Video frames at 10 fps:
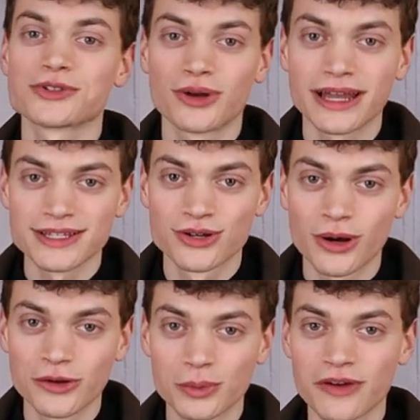So I like to go
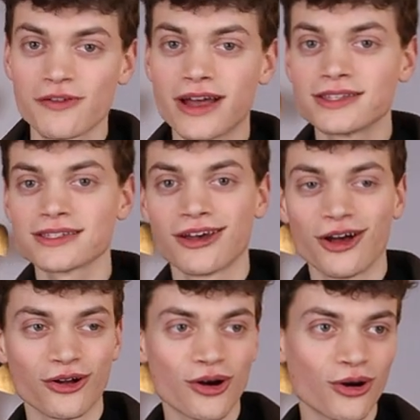out with my friends,
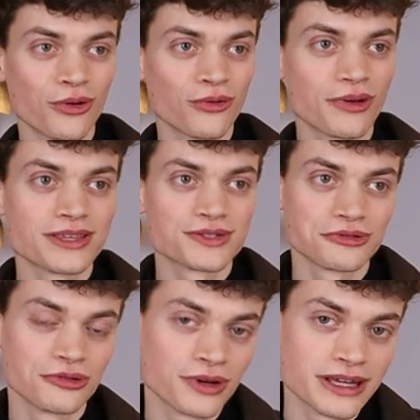go into